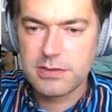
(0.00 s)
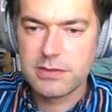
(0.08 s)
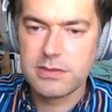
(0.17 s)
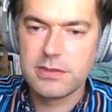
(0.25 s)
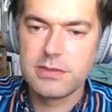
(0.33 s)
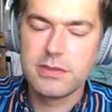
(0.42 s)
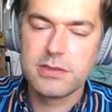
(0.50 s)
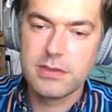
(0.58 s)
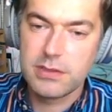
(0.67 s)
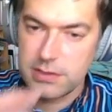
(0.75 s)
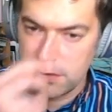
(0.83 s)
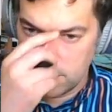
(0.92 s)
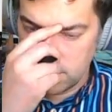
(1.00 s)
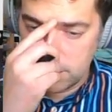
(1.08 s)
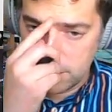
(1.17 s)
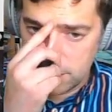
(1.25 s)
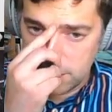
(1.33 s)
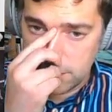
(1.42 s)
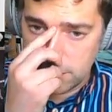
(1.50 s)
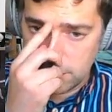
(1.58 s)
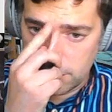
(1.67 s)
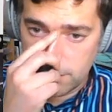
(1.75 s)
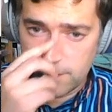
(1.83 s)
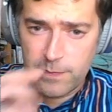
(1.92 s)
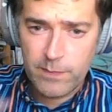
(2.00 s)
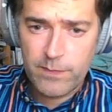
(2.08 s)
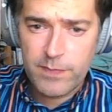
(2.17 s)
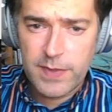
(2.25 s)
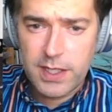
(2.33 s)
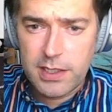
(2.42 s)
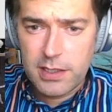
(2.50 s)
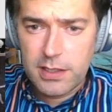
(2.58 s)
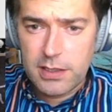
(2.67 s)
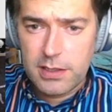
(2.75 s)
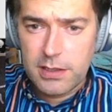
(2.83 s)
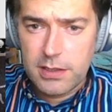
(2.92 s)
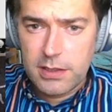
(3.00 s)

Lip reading: Nothing is said.